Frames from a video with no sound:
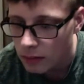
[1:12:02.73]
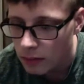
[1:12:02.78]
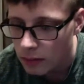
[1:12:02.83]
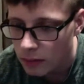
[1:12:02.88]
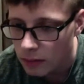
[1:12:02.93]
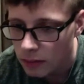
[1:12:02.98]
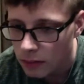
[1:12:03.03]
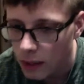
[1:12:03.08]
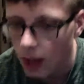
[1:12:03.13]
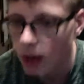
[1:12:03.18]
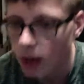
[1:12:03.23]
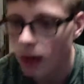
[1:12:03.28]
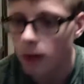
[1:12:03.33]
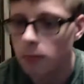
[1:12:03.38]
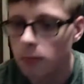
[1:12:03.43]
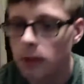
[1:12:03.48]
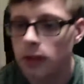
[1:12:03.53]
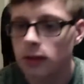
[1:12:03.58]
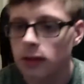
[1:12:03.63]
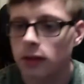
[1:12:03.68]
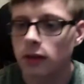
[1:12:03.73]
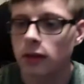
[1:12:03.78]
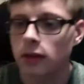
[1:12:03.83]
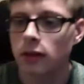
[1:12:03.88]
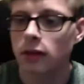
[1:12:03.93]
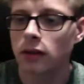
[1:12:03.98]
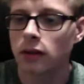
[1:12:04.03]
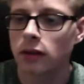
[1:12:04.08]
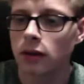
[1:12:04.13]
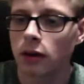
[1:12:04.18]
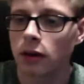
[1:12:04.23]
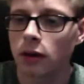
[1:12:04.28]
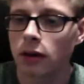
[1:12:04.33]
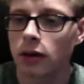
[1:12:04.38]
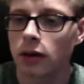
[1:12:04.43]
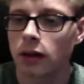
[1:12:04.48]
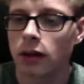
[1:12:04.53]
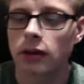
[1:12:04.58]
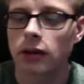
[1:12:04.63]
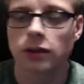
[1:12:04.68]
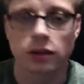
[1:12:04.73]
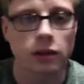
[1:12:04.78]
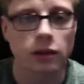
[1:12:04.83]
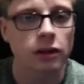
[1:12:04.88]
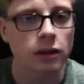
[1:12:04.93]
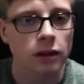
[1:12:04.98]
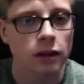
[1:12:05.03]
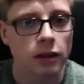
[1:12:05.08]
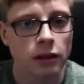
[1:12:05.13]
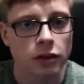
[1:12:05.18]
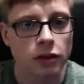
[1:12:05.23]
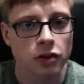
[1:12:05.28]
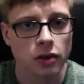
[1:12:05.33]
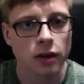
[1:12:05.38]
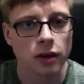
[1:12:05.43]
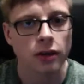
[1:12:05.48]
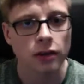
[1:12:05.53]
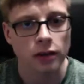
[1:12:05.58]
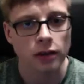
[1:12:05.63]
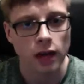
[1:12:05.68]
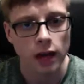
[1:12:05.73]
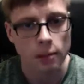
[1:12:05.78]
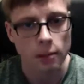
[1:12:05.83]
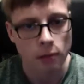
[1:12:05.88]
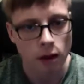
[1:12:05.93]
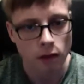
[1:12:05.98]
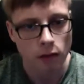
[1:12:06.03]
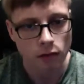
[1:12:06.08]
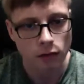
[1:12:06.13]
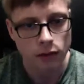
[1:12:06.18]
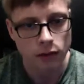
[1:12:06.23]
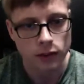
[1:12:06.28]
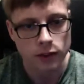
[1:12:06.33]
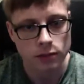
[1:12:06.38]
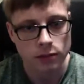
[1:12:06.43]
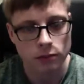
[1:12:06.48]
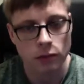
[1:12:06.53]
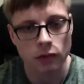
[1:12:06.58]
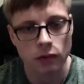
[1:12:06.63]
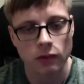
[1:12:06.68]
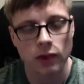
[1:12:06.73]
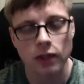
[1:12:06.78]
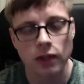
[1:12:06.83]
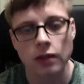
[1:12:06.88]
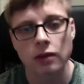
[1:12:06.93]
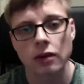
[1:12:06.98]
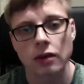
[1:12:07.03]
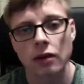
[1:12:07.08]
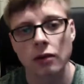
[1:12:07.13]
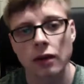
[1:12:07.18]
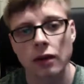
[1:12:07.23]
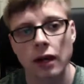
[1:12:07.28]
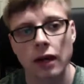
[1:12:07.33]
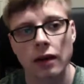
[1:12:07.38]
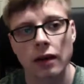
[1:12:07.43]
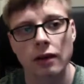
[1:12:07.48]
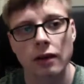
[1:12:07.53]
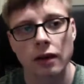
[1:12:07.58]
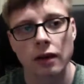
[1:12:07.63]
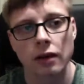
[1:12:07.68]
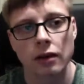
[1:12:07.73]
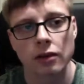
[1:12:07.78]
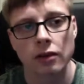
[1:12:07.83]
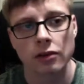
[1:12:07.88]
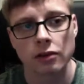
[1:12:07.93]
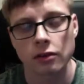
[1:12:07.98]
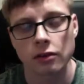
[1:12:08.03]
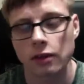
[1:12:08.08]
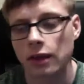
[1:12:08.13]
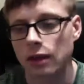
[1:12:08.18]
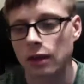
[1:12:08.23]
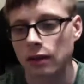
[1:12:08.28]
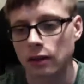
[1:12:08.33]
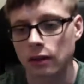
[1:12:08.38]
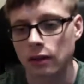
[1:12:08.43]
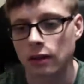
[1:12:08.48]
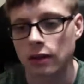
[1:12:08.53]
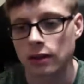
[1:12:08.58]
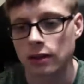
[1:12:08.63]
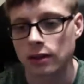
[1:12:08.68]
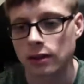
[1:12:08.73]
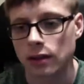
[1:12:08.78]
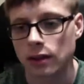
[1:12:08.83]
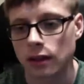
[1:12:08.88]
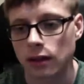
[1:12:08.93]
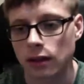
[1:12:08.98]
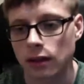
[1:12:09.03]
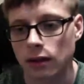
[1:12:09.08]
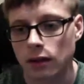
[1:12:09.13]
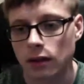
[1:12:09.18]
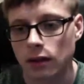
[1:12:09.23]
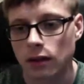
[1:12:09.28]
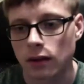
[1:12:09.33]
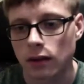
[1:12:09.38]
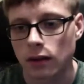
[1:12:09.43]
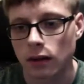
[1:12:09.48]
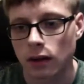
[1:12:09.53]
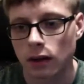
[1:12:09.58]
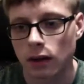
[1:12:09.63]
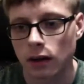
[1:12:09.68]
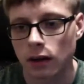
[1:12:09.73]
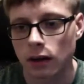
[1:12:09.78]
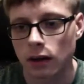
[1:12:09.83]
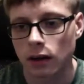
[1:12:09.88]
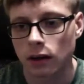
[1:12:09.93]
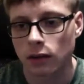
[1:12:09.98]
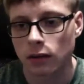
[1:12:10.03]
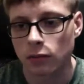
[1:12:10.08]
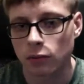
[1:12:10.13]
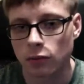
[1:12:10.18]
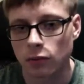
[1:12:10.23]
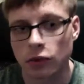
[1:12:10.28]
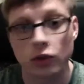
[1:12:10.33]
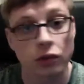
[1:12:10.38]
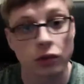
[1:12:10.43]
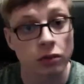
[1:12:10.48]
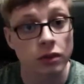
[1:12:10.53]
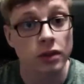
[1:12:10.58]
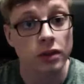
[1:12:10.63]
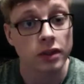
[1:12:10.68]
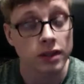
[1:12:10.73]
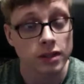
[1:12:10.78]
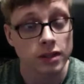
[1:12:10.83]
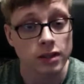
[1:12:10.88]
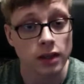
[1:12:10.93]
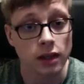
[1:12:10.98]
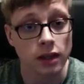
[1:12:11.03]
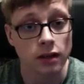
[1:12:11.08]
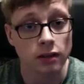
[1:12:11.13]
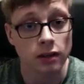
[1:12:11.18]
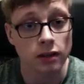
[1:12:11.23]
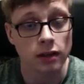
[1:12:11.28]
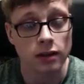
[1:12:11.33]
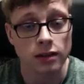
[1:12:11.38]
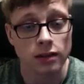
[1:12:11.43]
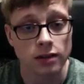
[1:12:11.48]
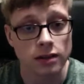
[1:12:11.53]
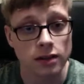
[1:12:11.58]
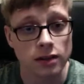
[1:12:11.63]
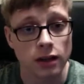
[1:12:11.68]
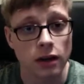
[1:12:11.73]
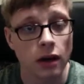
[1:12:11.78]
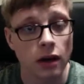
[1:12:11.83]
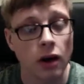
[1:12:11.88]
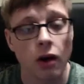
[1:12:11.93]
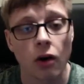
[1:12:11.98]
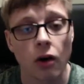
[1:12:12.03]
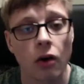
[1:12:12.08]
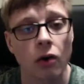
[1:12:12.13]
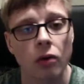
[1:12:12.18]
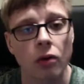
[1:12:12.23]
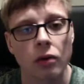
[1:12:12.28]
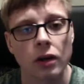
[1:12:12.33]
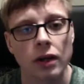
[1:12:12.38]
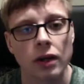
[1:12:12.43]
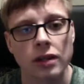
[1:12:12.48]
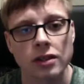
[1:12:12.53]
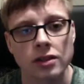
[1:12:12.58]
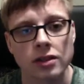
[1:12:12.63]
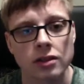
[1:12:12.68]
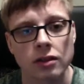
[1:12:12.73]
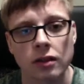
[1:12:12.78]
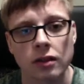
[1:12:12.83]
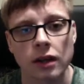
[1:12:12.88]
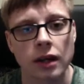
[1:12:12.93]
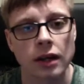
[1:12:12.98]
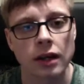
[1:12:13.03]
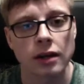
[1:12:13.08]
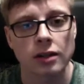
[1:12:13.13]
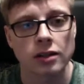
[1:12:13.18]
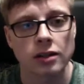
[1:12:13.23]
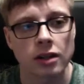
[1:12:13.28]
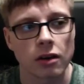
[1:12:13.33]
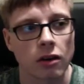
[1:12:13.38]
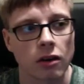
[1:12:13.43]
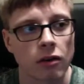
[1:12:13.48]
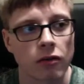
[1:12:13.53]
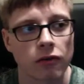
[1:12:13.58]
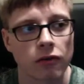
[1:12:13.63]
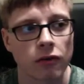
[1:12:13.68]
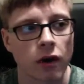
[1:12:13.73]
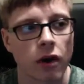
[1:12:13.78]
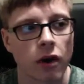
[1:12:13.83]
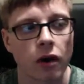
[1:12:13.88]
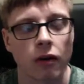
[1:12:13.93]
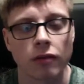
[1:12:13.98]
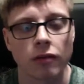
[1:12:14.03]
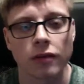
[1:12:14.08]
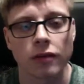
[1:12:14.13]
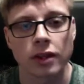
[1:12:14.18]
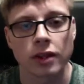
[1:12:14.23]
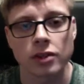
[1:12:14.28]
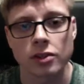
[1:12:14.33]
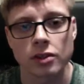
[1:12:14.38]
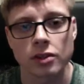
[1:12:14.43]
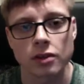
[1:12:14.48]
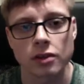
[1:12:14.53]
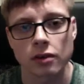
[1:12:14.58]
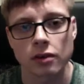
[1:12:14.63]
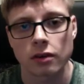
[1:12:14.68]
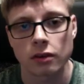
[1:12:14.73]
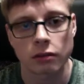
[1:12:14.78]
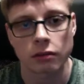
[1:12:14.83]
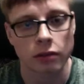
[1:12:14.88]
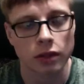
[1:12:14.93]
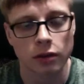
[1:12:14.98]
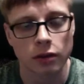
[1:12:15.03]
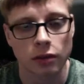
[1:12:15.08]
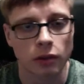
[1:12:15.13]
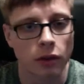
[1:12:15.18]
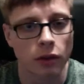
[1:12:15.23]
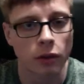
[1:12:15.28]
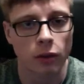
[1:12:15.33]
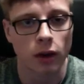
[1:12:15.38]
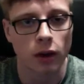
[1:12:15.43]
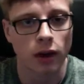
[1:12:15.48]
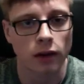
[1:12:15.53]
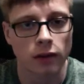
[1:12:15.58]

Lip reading: Yeah, I mean, it's good that a trailer came out for this movie, and also that there is a new release date. They didn't say, oh, it's delayed till fall of next year. We don't know when.